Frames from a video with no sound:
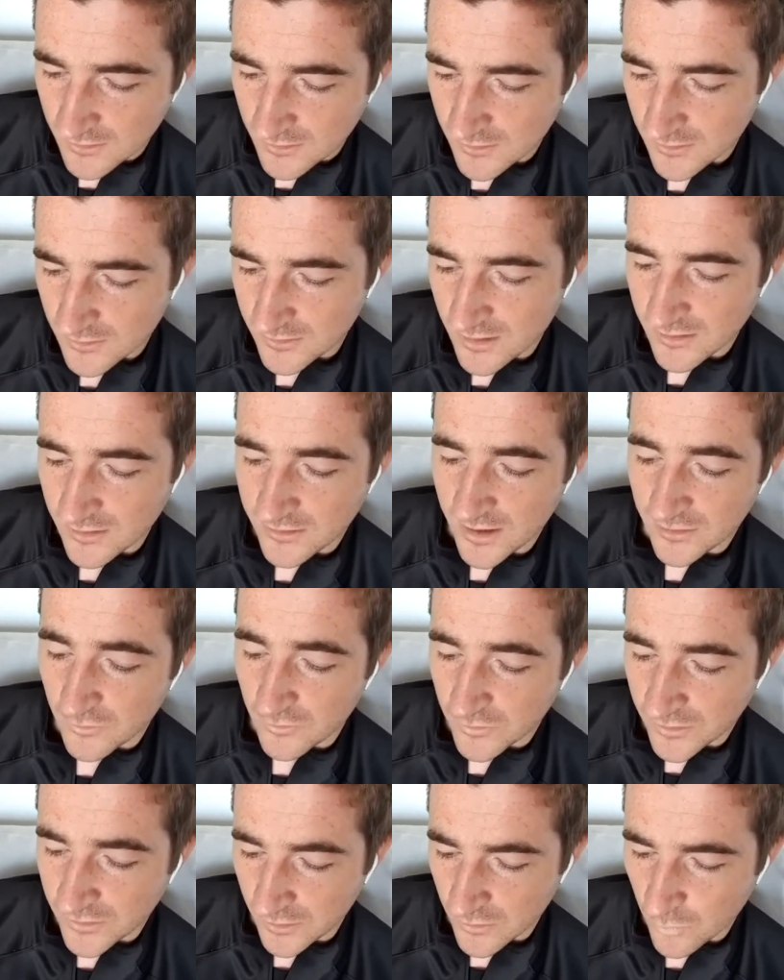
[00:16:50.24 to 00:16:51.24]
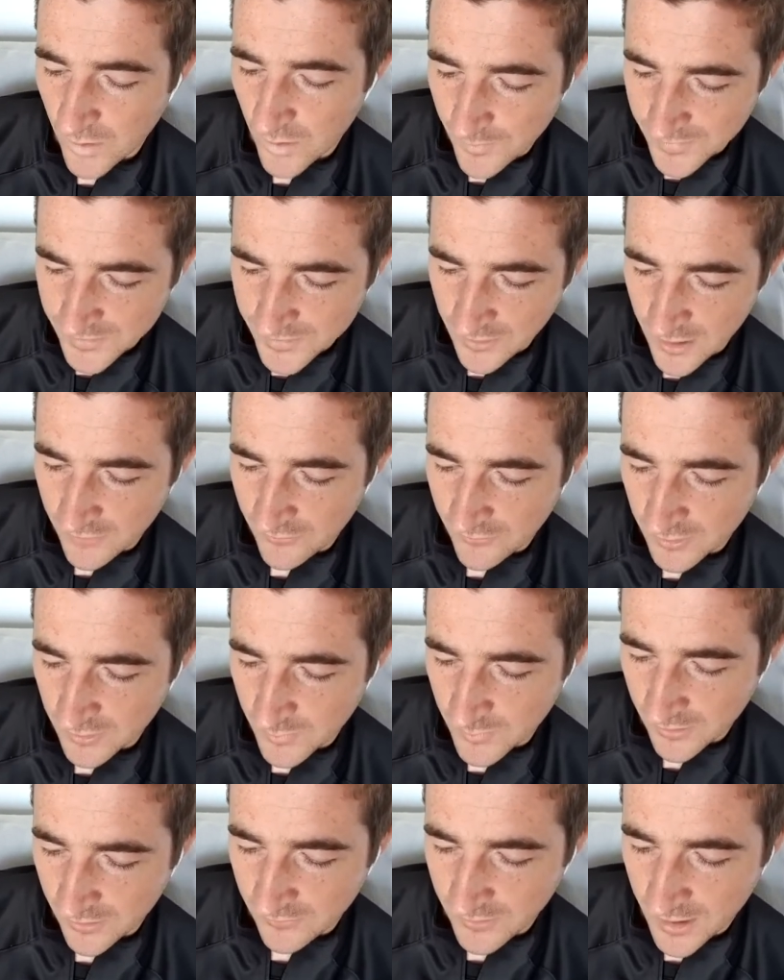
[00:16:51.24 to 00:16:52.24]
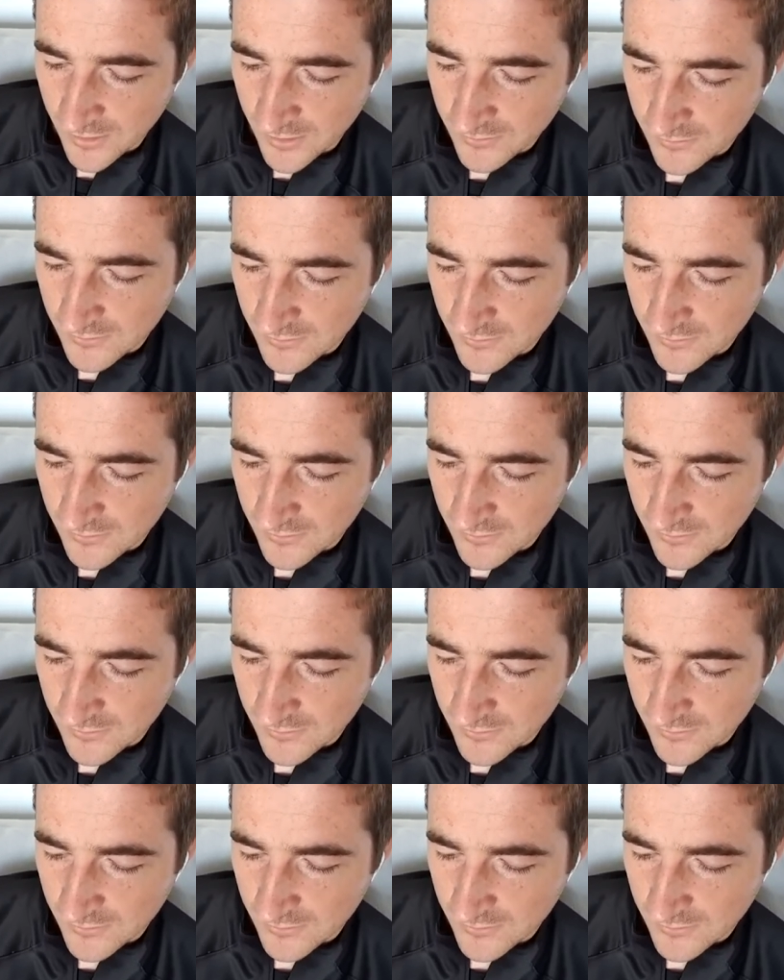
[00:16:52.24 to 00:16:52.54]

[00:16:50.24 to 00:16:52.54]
Then they done a website around the back of that.